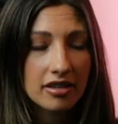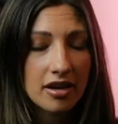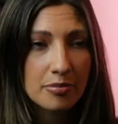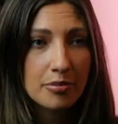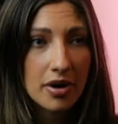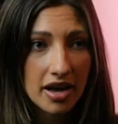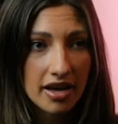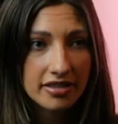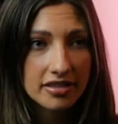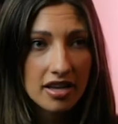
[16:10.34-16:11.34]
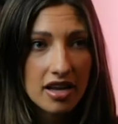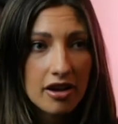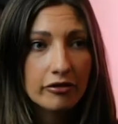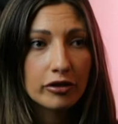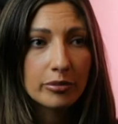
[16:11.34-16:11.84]
but
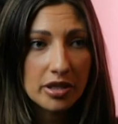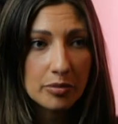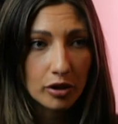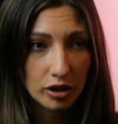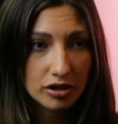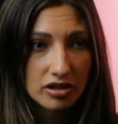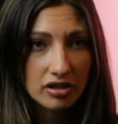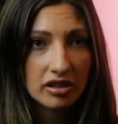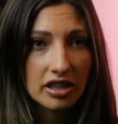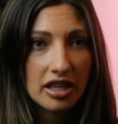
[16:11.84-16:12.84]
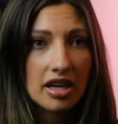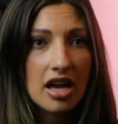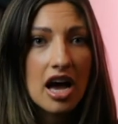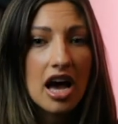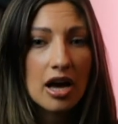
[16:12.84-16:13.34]
for me personally,
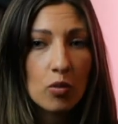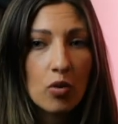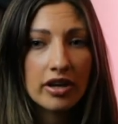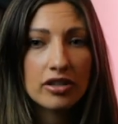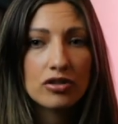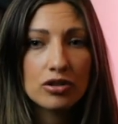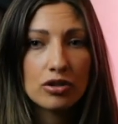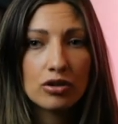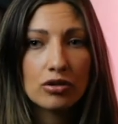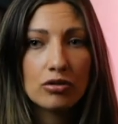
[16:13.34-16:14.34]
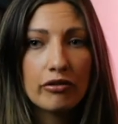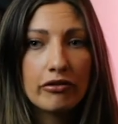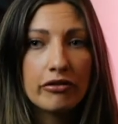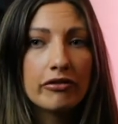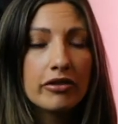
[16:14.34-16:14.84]
I wanted to
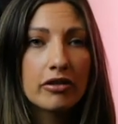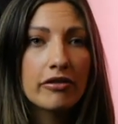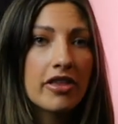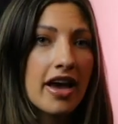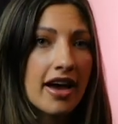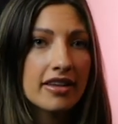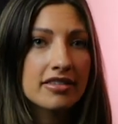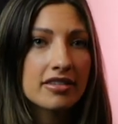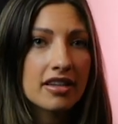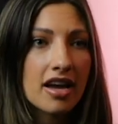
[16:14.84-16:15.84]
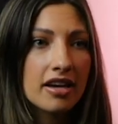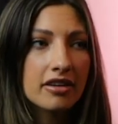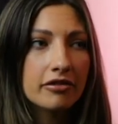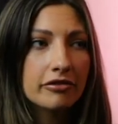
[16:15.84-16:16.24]
fulfill that kind of